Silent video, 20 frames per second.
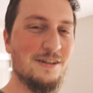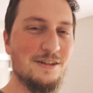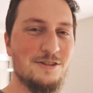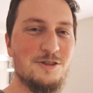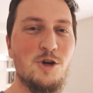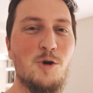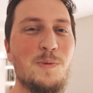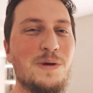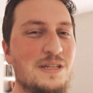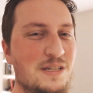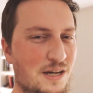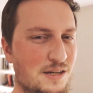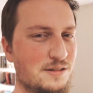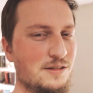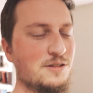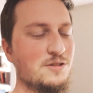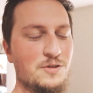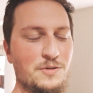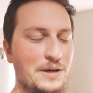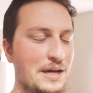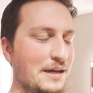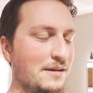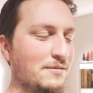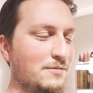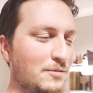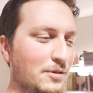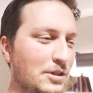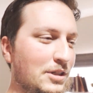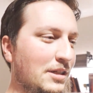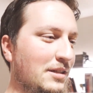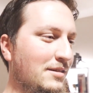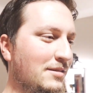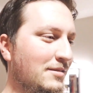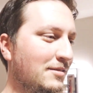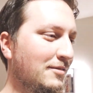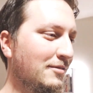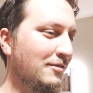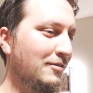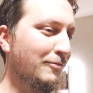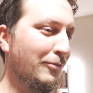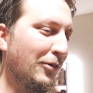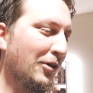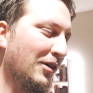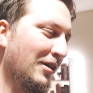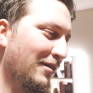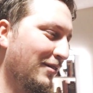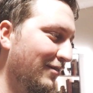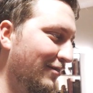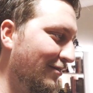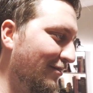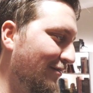She'll be done. It's okay. We're good. We're good.